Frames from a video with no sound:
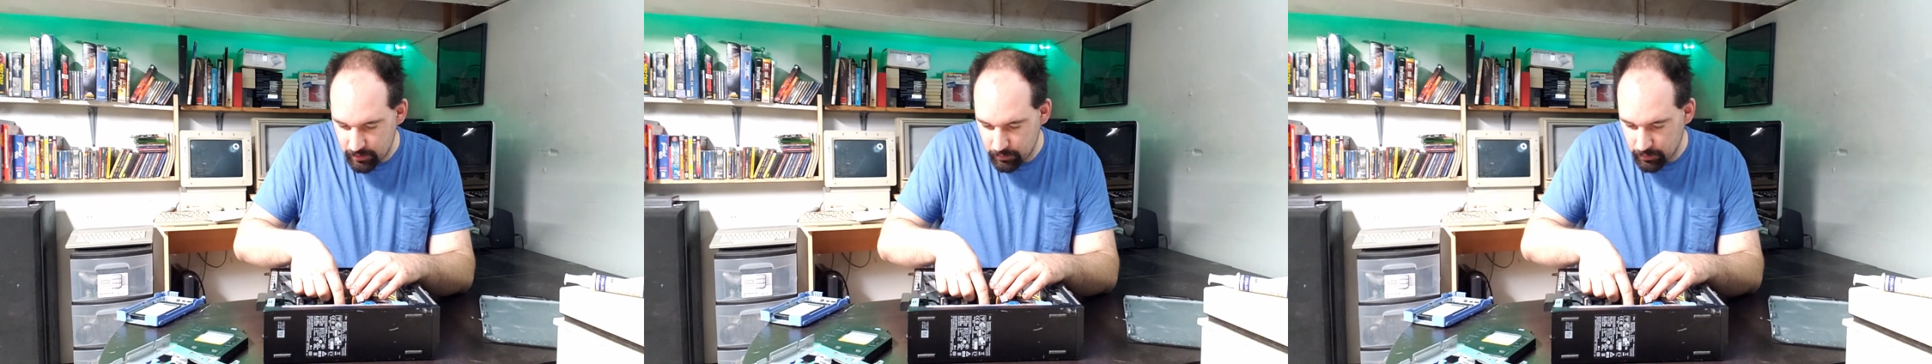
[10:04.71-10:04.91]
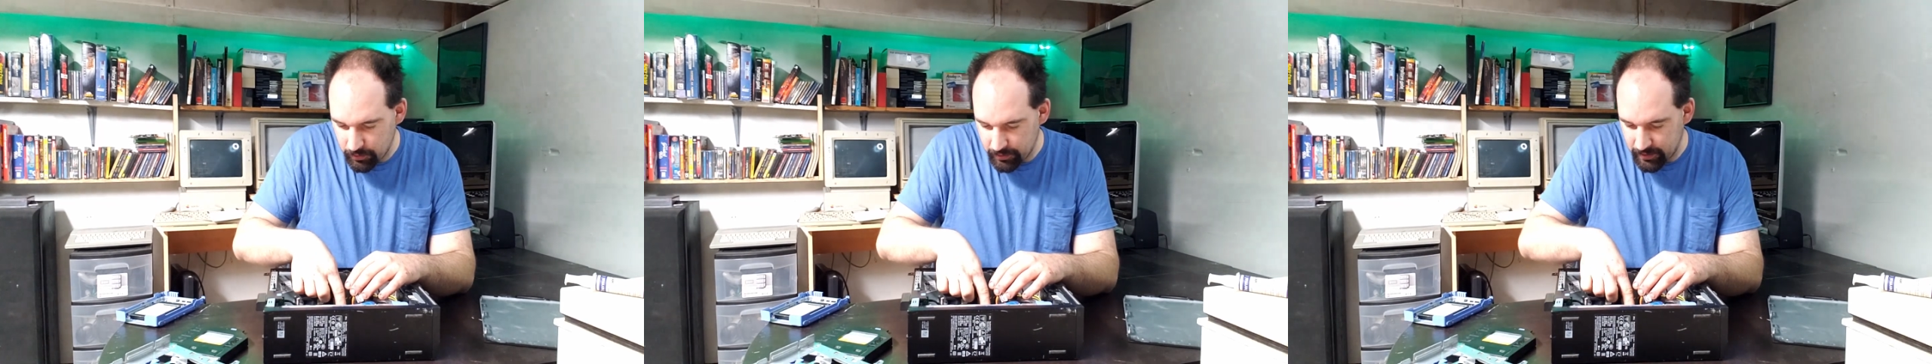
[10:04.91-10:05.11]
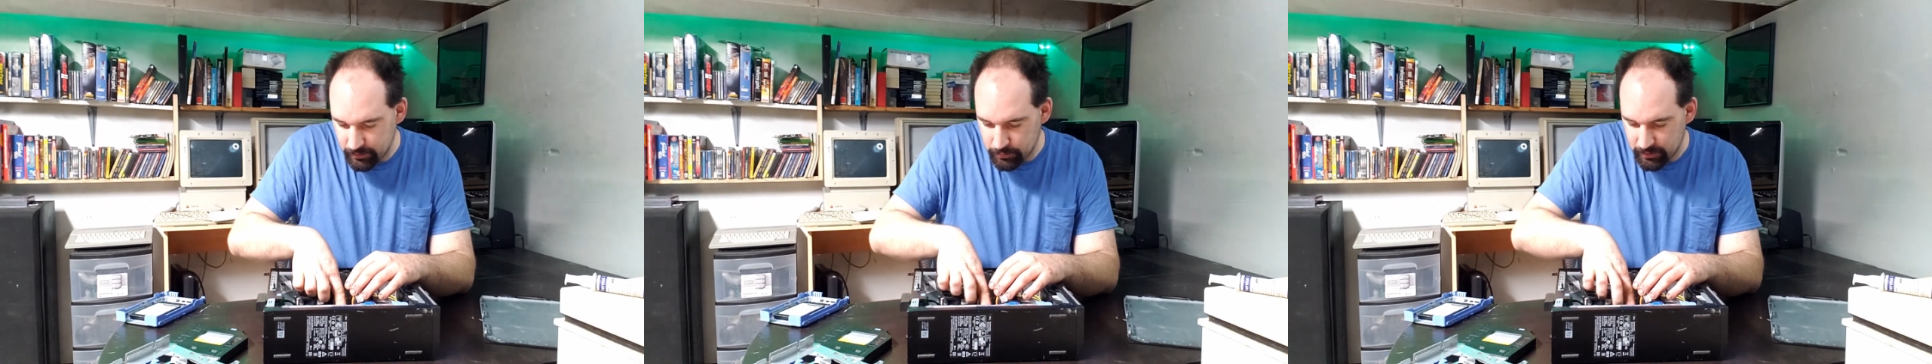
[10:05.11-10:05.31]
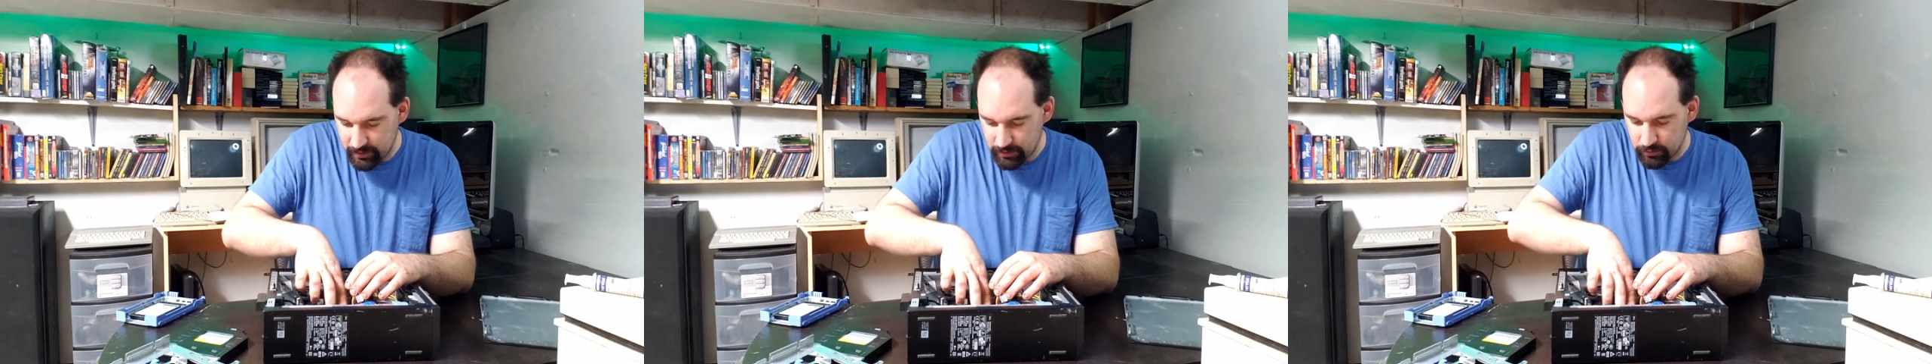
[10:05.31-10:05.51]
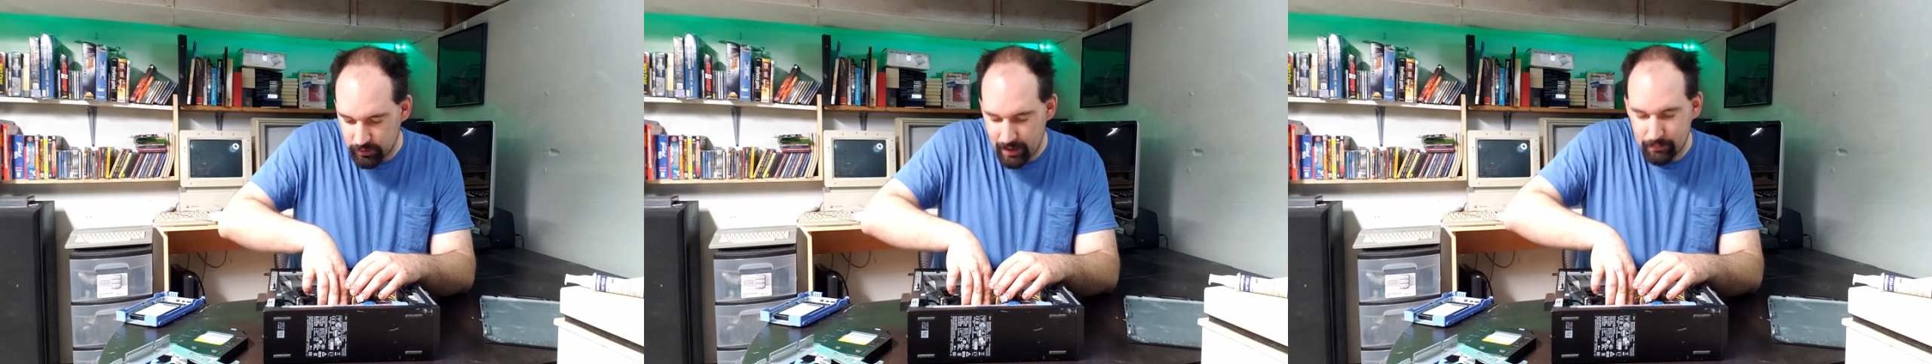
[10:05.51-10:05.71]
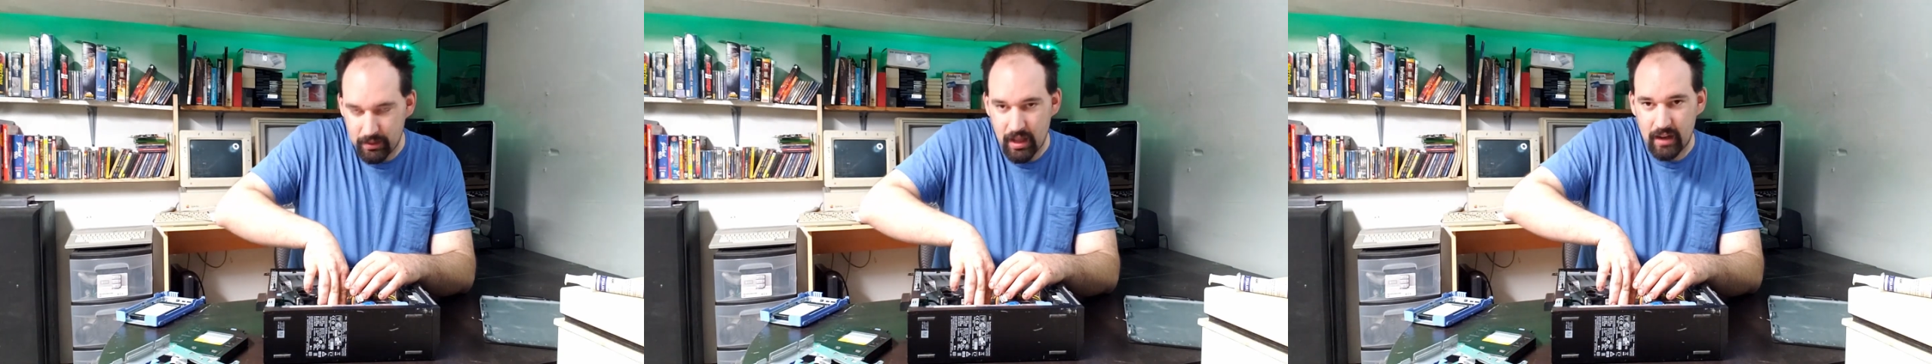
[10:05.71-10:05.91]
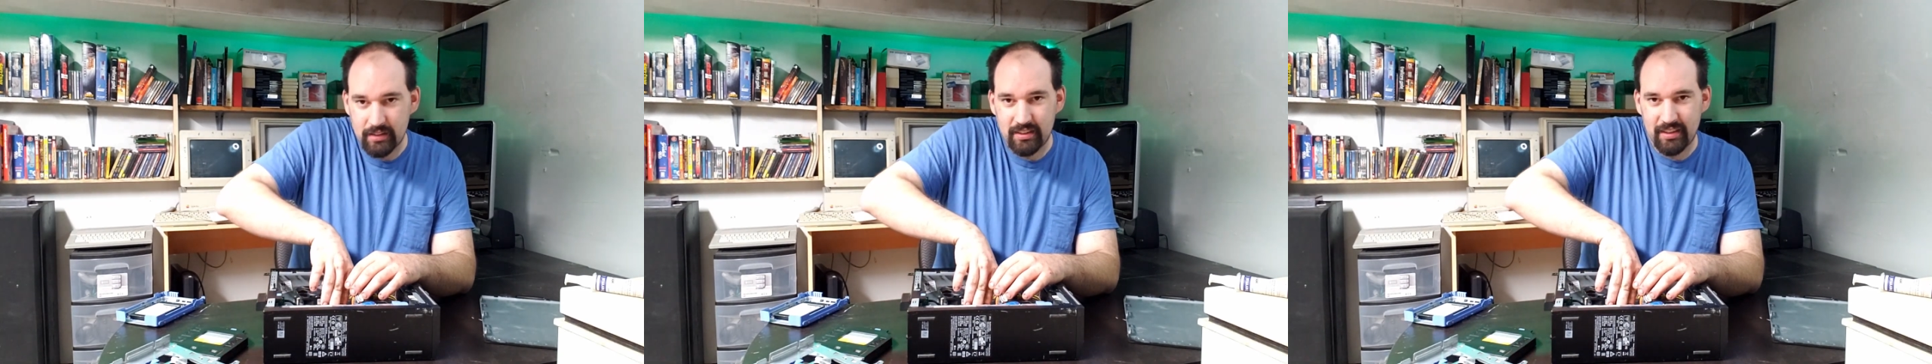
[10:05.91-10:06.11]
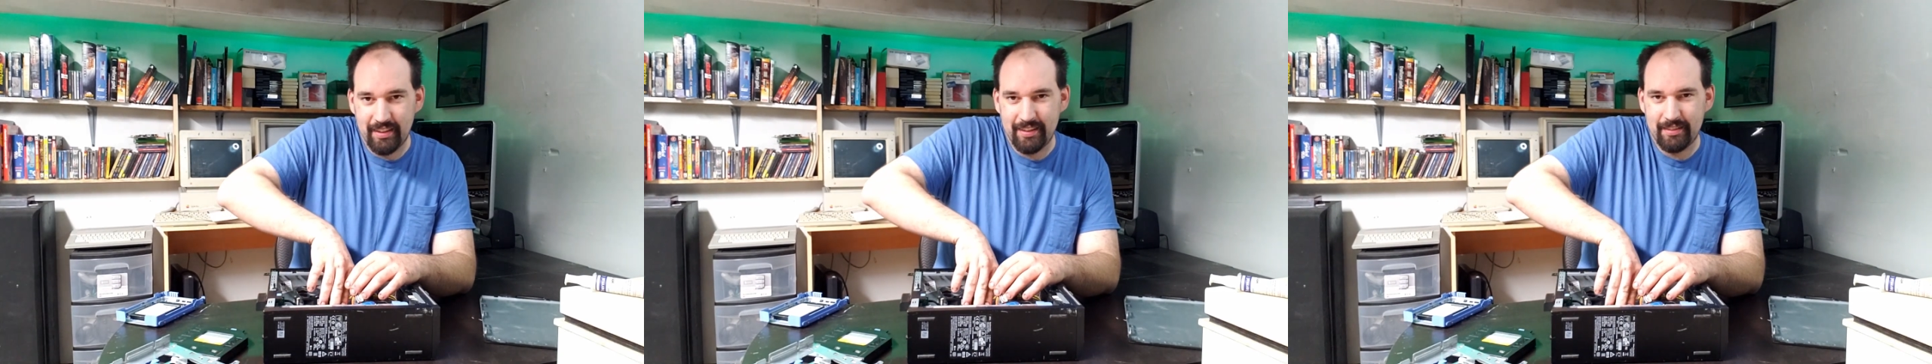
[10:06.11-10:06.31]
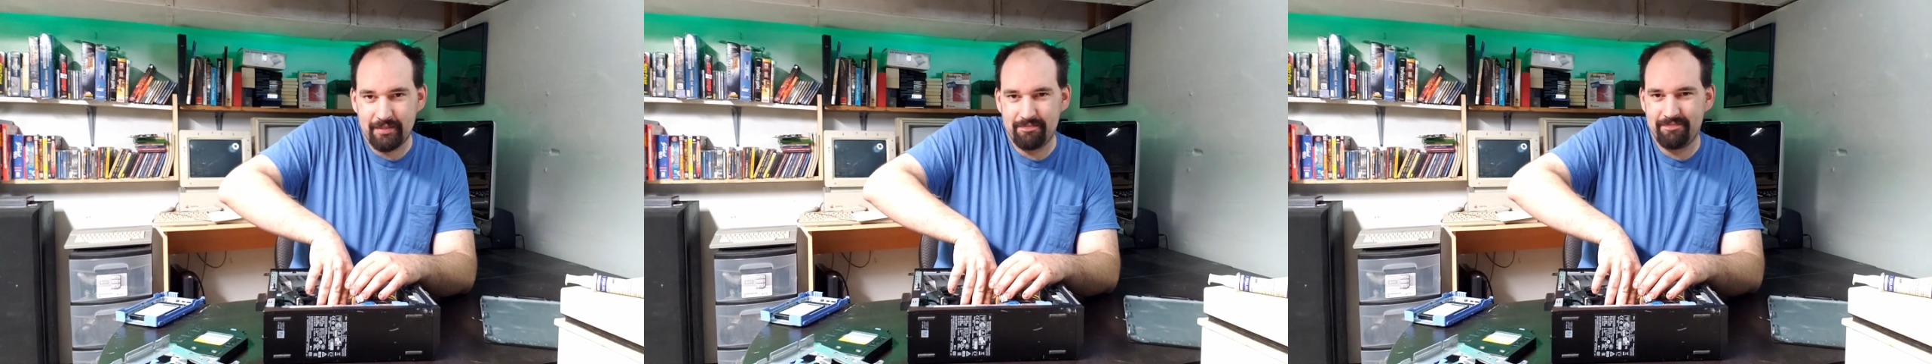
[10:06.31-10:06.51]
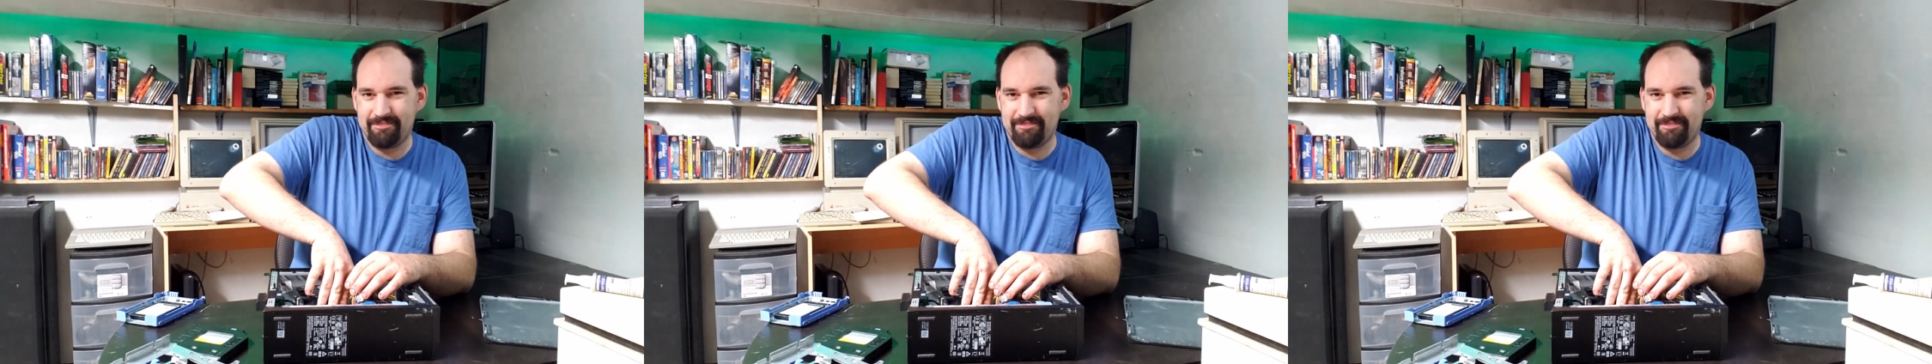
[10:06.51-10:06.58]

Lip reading: in the world, is when these RAM blocks click.